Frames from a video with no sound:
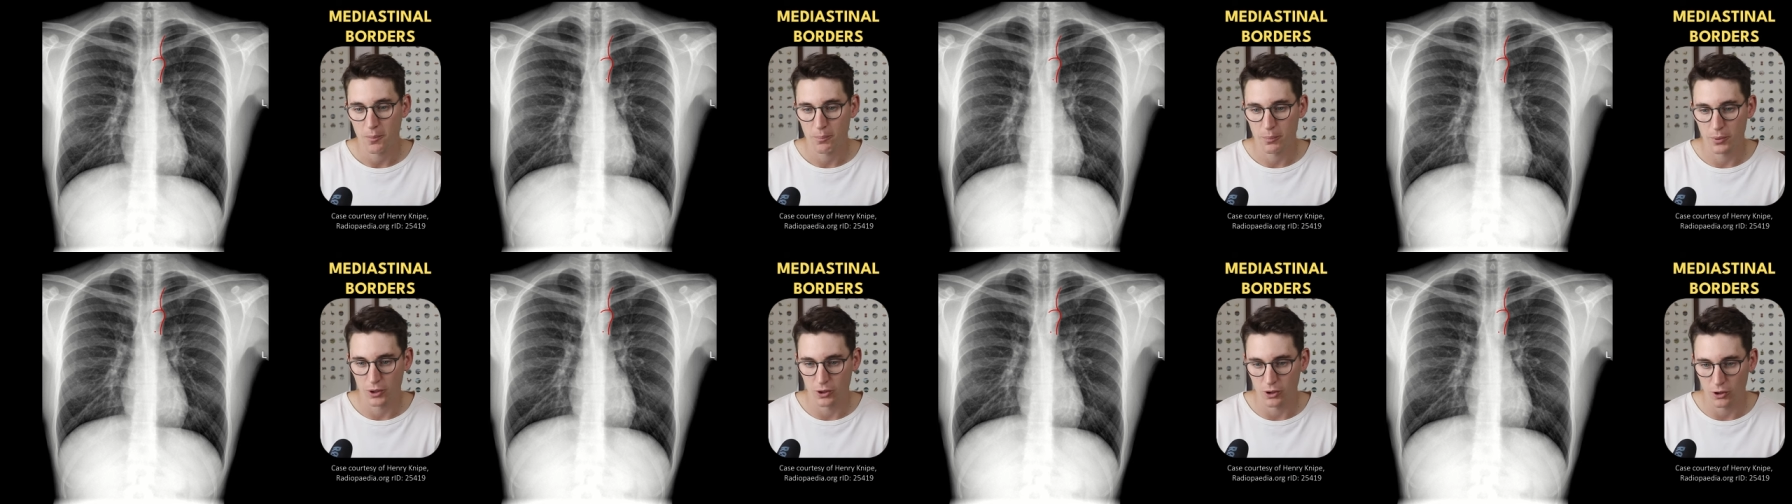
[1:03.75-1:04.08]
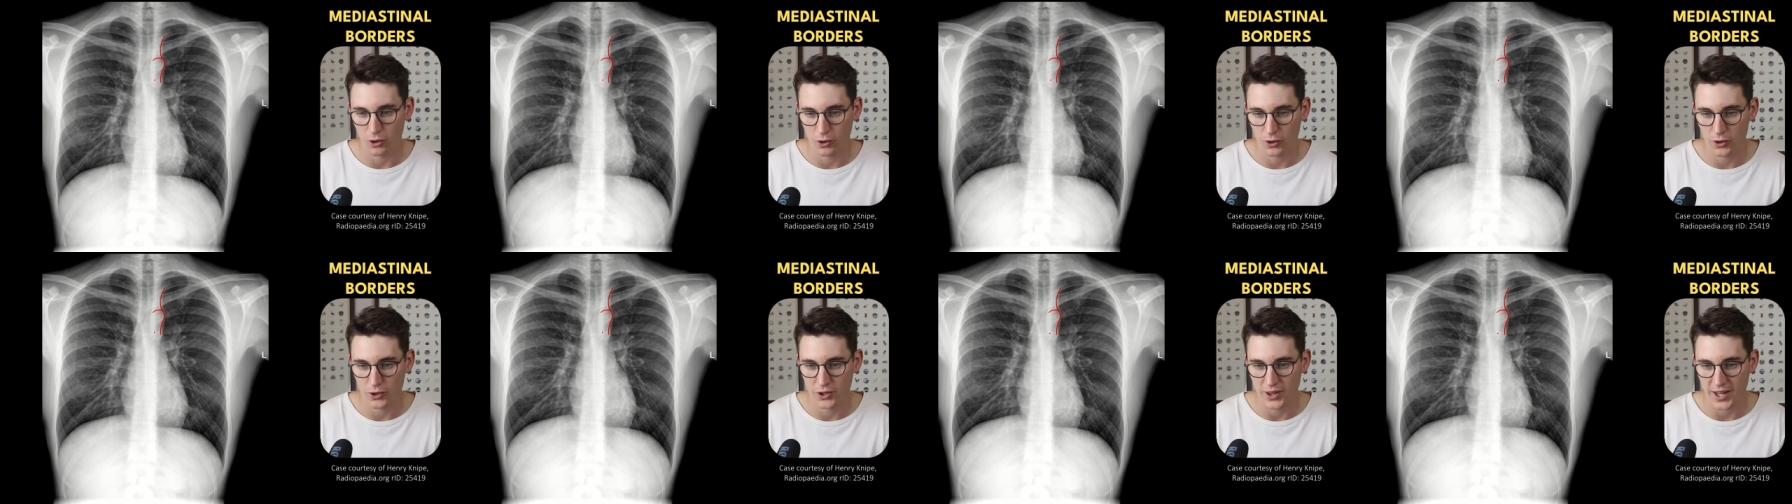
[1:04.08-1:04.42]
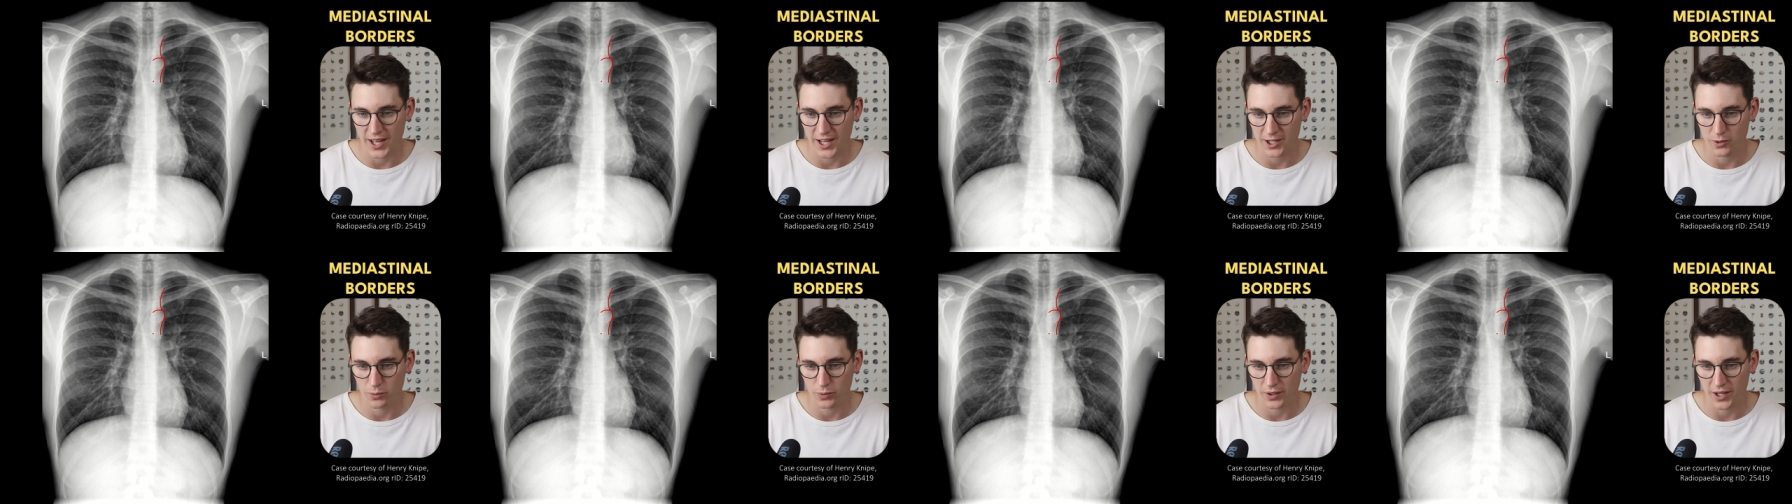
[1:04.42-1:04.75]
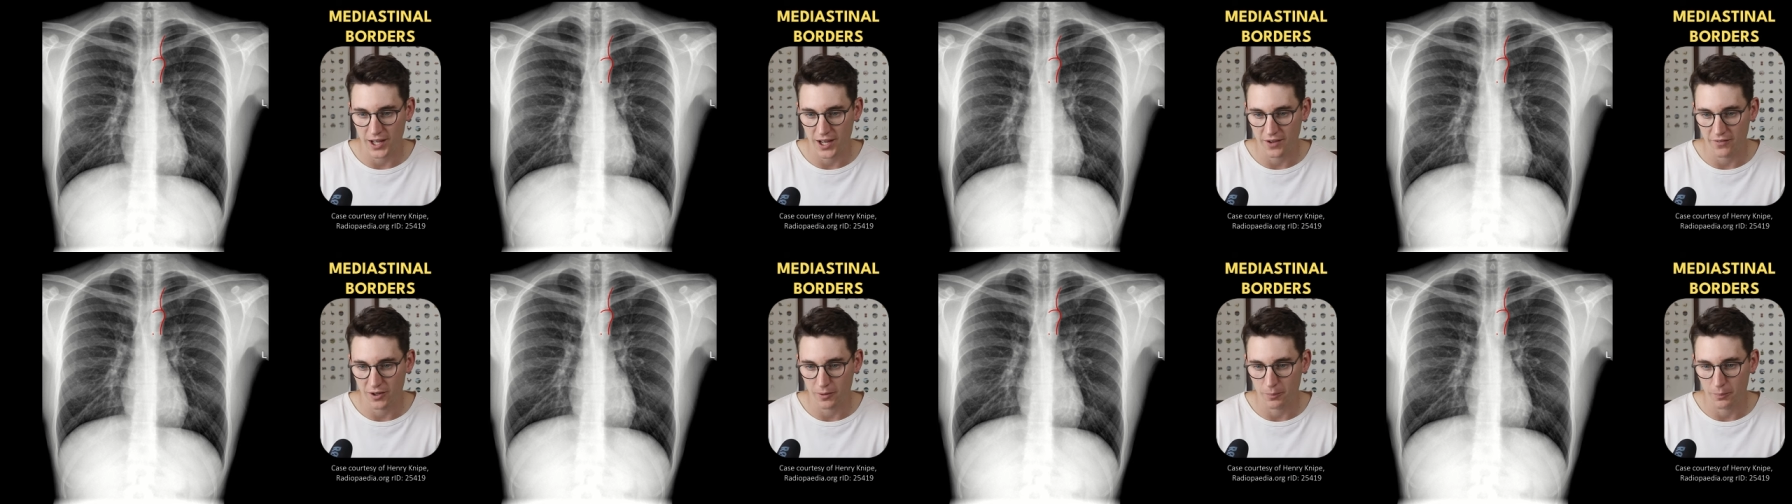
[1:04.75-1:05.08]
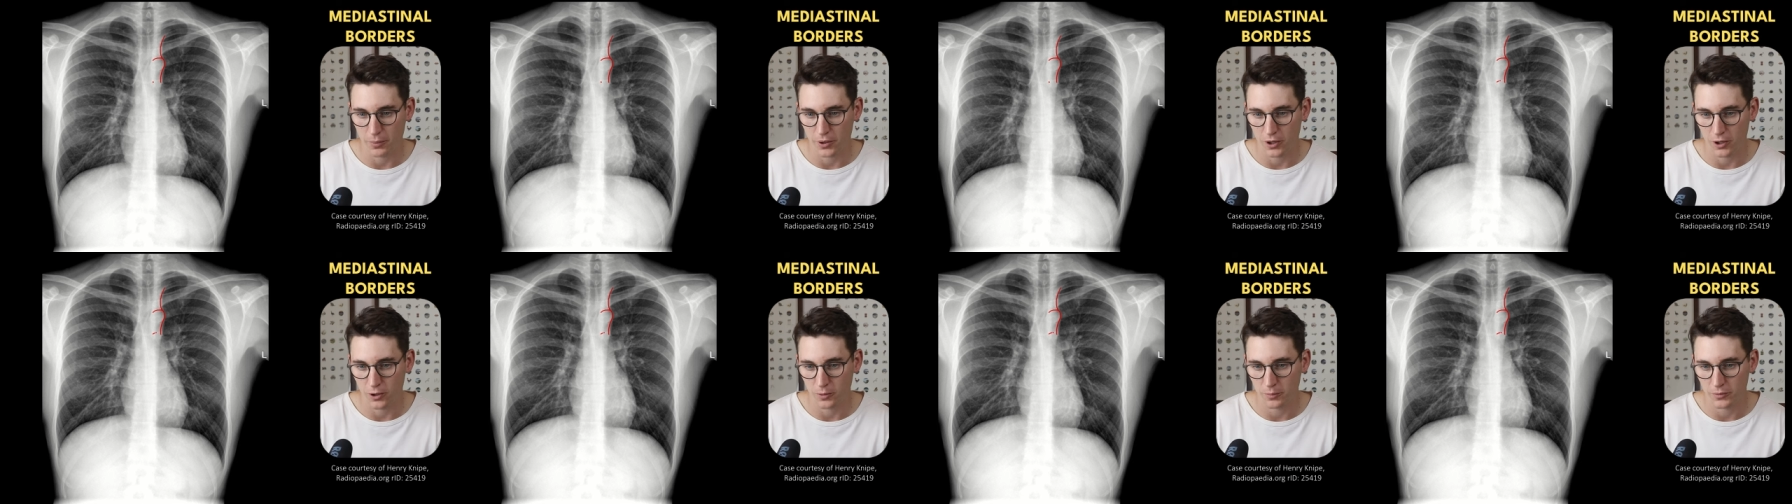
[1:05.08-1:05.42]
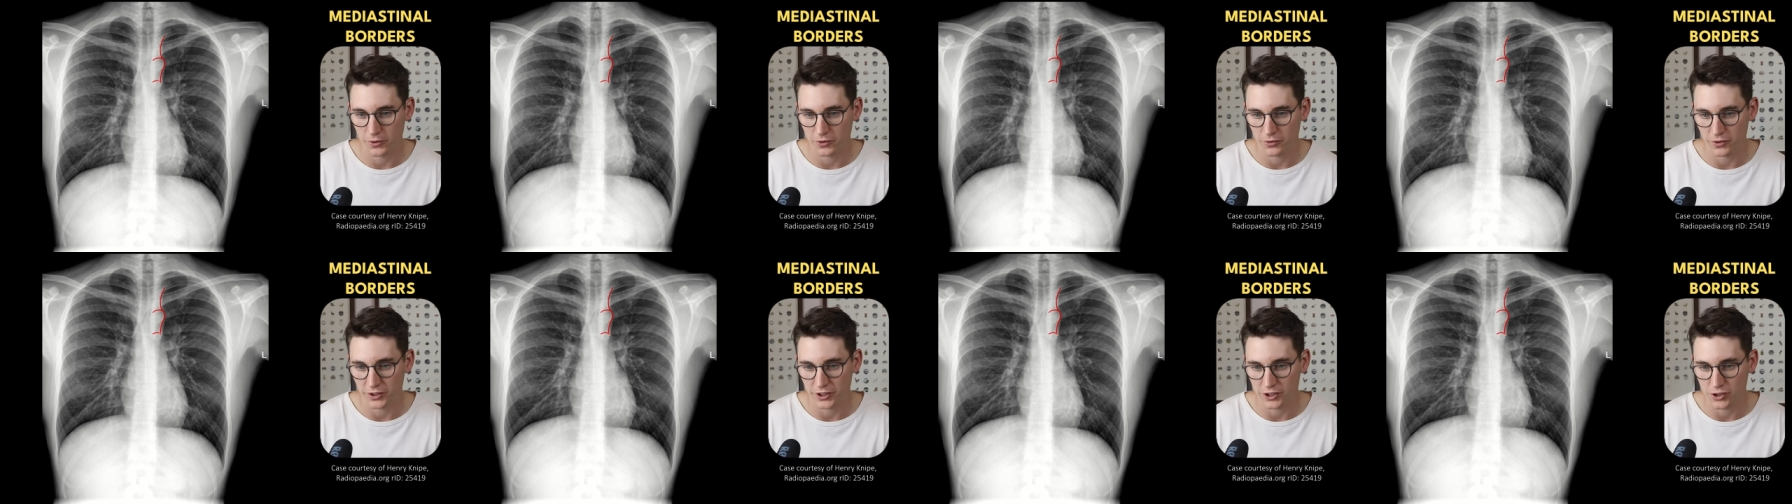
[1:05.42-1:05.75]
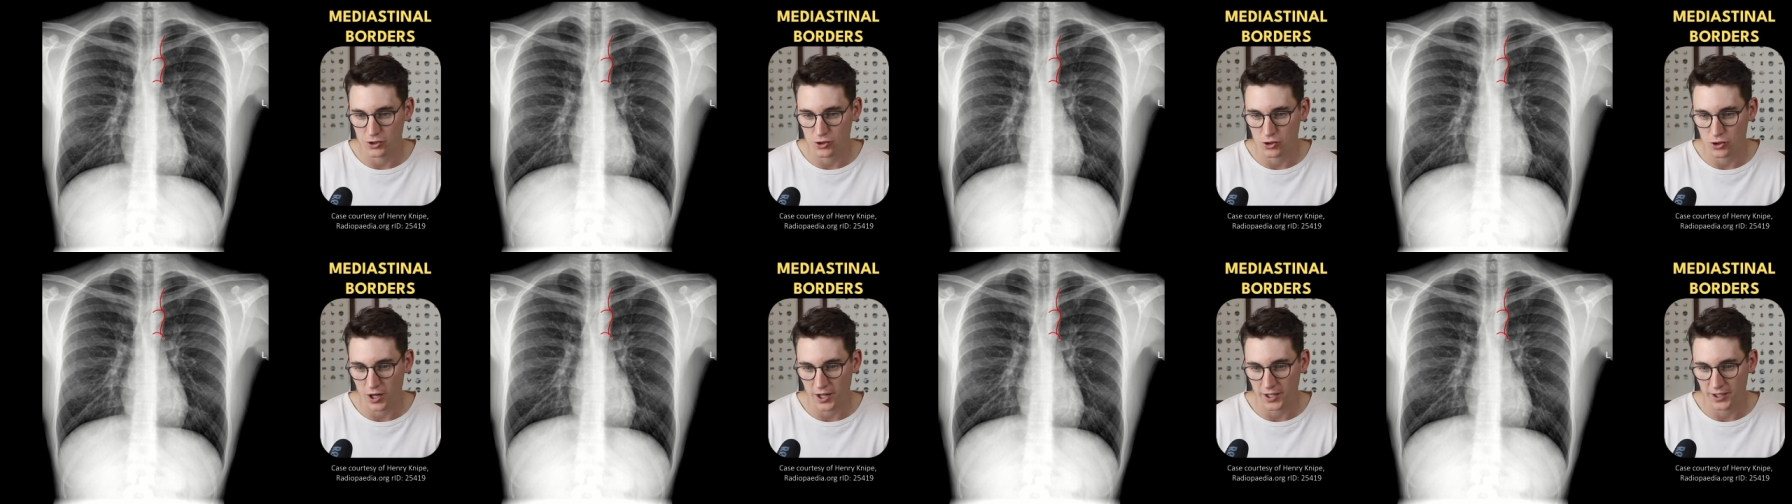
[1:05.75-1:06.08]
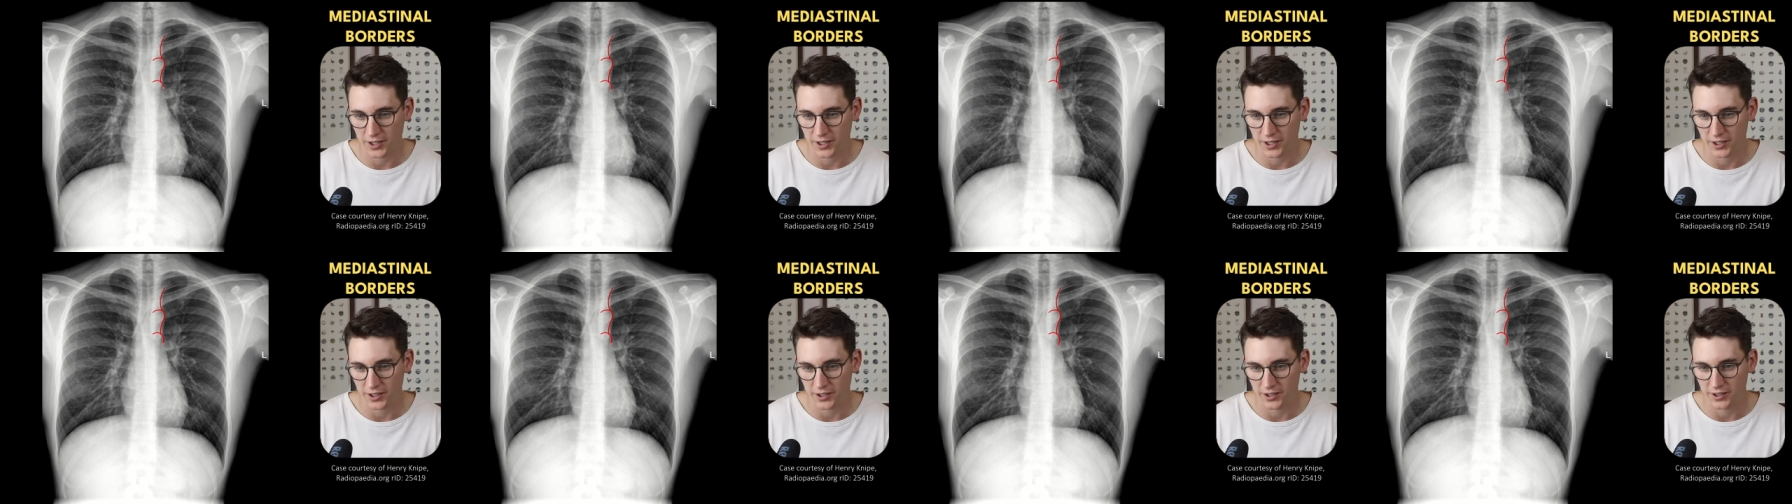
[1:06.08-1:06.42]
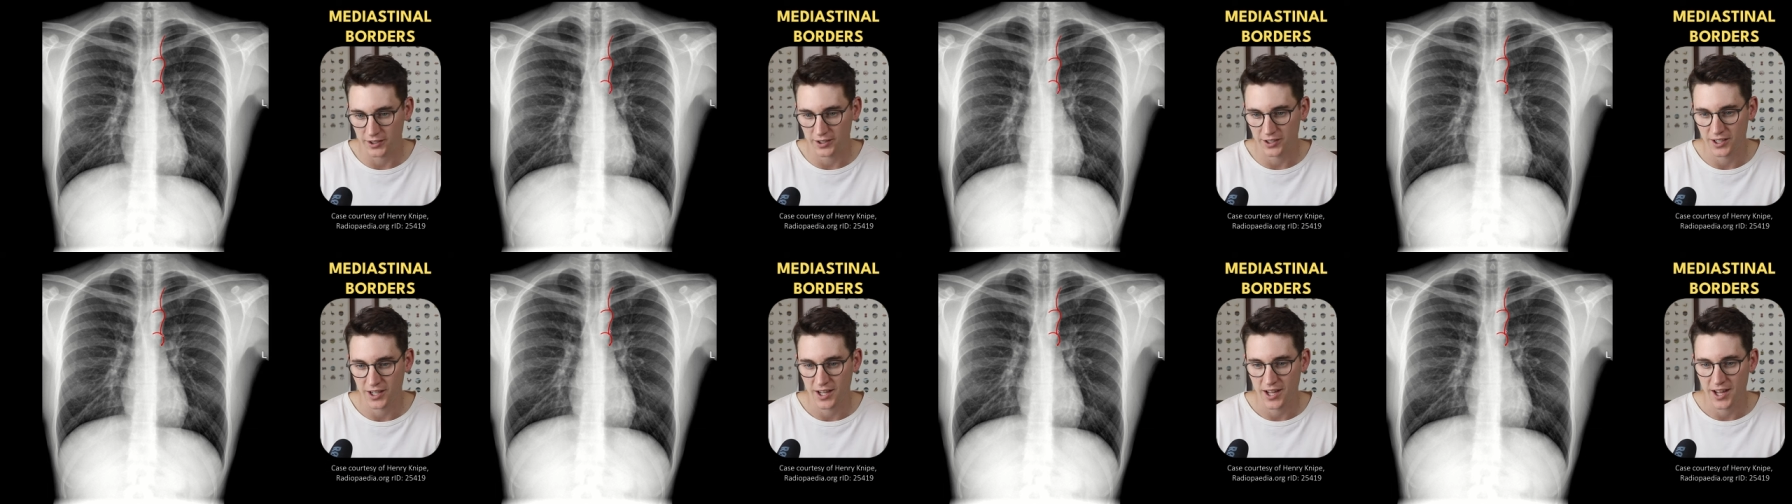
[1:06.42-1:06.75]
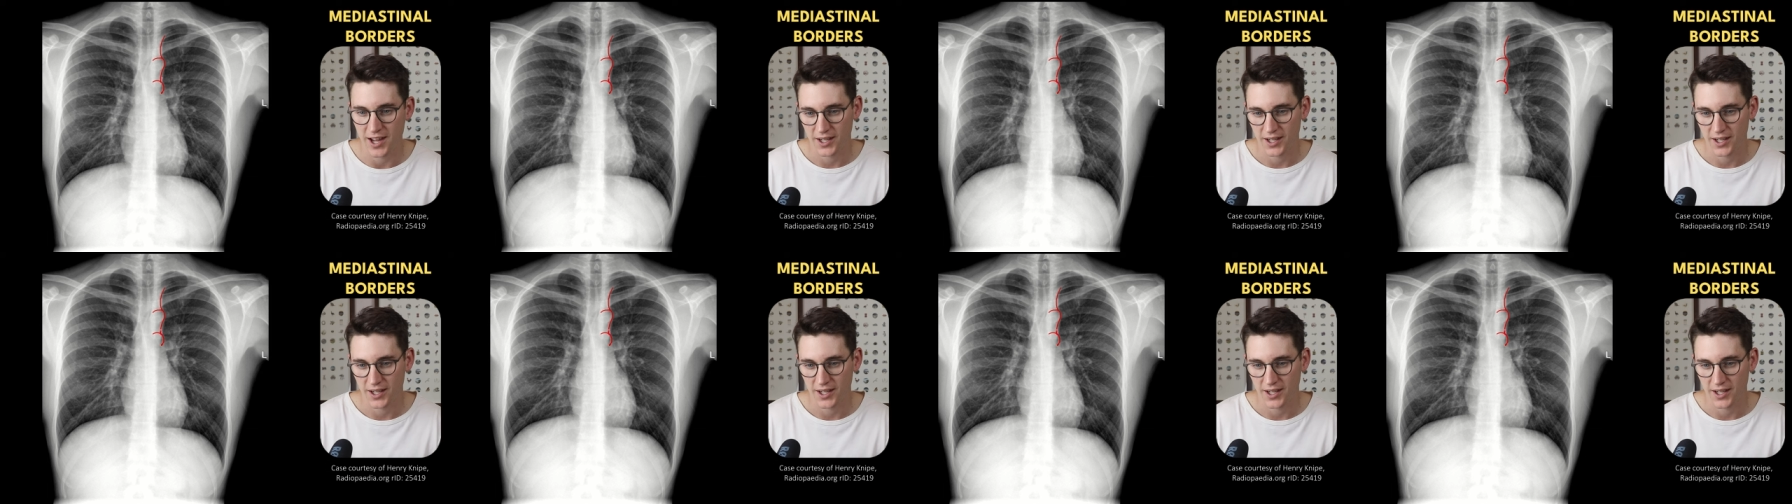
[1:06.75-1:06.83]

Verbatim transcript: Below that, we have our pulmonary trunk here,